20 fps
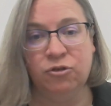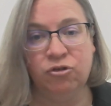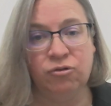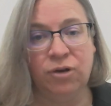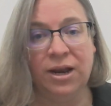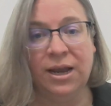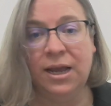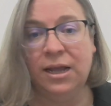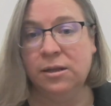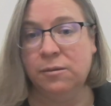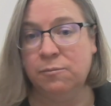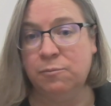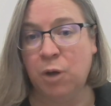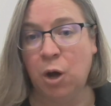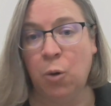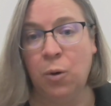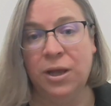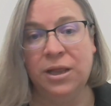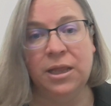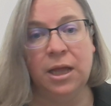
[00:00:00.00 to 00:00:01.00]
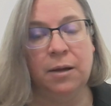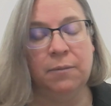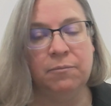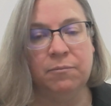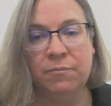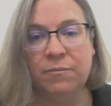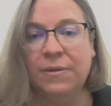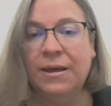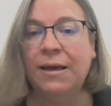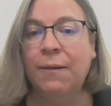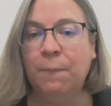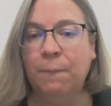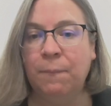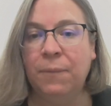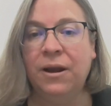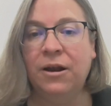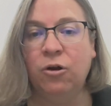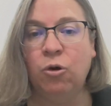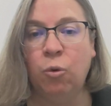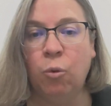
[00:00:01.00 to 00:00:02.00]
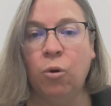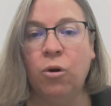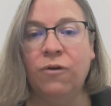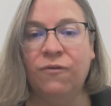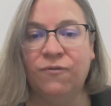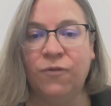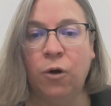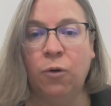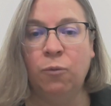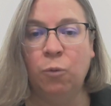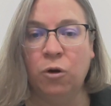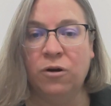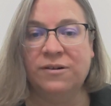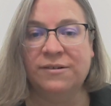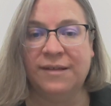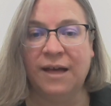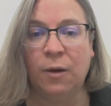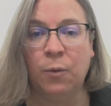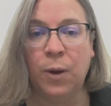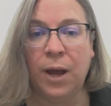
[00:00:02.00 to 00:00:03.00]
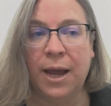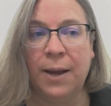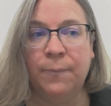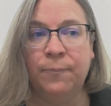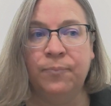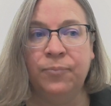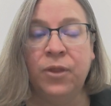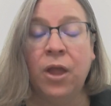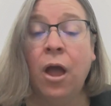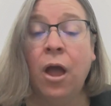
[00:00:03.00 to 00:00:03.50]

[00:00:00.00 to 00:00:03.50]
striking them, bowing them, but a chordophone works that way.